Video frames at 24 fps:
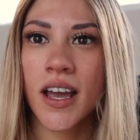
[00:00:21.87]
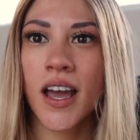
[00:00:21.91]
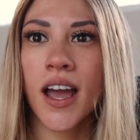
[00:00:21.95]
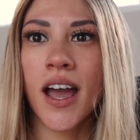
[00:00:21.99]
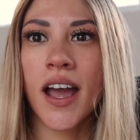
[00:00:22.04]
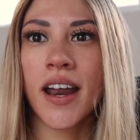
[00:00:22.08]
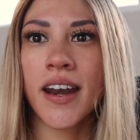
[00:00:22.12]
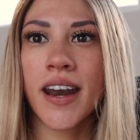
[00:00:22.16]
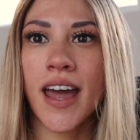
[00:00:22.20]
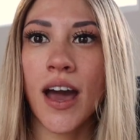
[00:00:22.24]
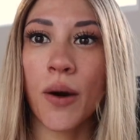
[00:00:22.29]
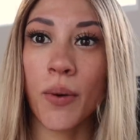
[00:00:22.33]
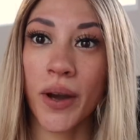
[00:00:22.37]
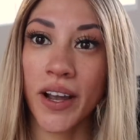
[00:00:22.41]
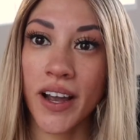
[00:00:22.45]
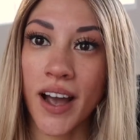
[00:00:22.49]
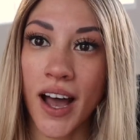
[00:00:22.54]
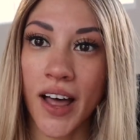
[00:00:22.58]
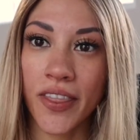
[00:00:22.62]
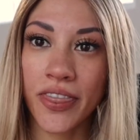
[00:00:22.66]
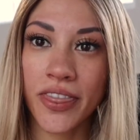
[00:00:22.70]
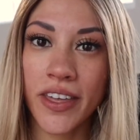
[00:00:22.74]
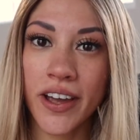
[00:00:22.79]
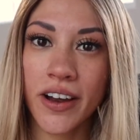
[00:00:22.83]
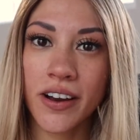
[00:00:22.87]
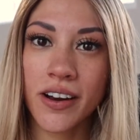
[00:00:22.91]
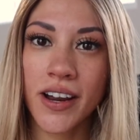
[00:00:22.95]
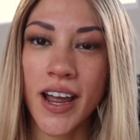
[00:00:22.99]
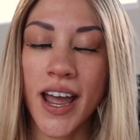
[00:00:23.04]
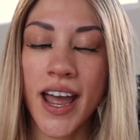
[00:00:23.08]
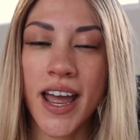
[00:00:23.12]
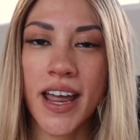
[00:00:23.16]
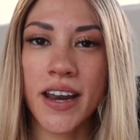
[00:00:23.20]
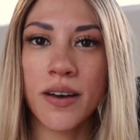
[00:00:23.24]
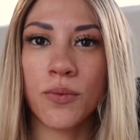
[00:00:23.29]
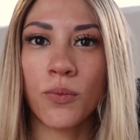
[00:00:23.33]
and how I got there
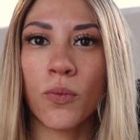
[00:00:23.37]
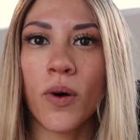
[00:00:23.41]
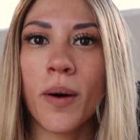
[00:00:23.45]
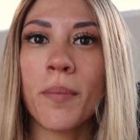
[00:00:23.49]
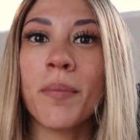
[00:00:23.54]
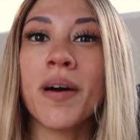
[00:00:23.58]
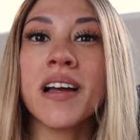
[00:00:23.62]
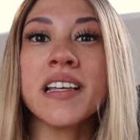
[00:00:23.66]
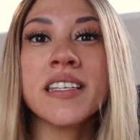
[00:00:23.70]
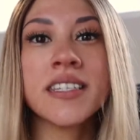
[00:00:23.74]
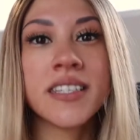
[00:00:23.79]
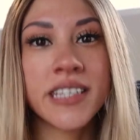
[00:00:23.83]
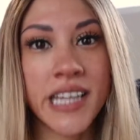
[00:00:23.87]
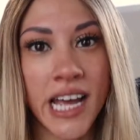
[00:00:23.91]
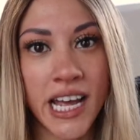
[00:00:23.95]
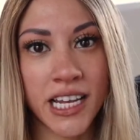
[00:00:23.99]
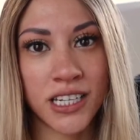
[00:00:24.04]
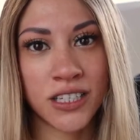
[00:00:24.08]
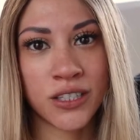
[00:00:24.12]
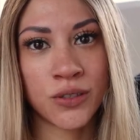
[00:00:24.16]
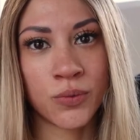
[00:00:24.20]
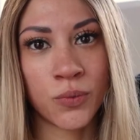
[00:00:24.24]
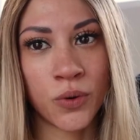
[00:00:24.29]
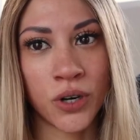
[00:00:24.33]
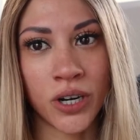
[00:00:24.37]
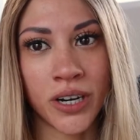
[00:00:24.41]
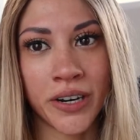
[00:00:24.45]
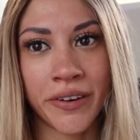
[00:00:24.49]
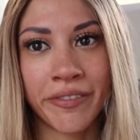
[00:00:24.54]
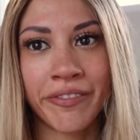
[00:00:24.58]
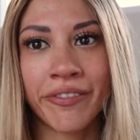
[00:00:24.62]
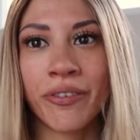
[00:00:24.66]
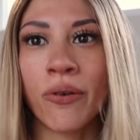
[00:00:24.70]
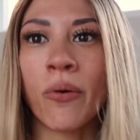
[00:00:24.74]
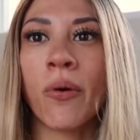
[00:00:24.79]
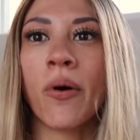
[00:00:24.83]
and what my stats were
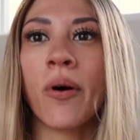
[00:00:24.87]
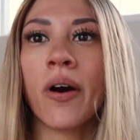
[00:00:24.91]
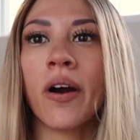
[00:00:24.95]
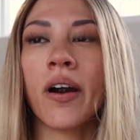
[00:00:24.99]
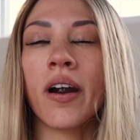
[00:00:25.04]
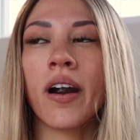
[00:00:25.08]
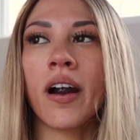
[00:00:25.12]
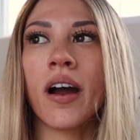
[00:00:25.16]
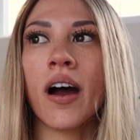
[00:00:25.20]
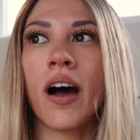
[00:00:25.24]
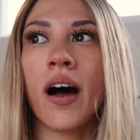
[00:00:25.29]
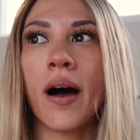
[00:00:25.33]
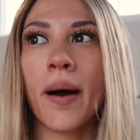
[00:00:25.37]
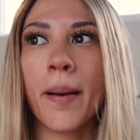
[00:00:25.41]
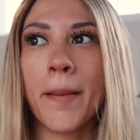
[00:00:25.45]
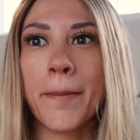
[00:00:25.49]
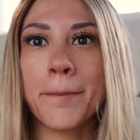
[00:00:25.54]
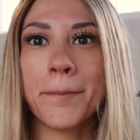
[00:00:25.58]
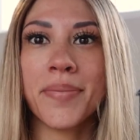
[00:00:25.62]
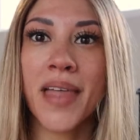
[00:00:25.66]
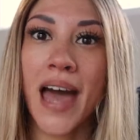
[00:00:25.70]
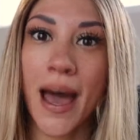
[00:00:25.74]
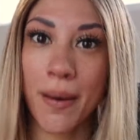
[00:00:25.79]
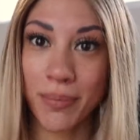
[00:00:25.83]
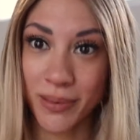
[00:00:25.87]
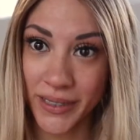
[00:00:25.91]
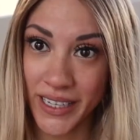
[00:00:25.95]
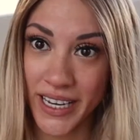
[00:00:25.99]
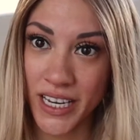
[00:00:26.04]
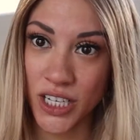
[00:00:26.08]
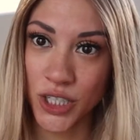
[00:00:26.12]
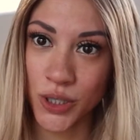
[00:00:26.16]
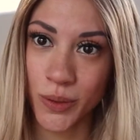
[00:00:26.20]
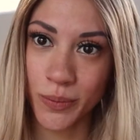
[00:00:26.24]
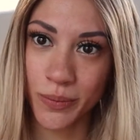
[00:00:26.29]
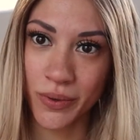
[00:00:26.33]
for the
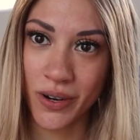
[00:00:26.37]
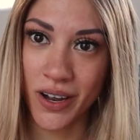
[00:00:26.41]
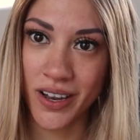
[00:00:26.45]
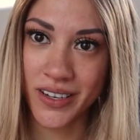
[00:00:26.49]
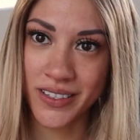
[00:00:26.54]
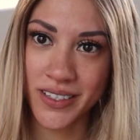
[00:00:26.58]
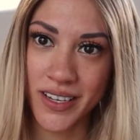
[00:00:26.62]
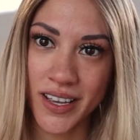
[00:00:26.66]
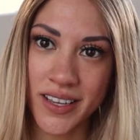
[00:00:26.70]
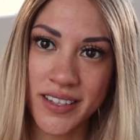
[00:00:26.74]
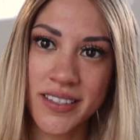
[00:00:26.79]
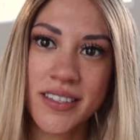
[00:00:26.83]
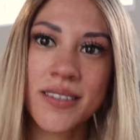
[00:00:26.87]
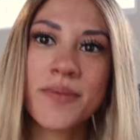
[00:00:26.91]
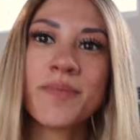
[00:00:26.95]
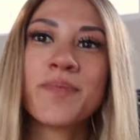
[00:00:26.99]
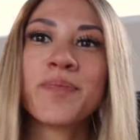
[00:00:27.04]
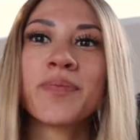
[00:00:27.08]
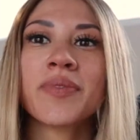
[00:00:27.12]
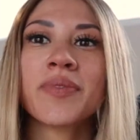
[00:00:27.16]
application process.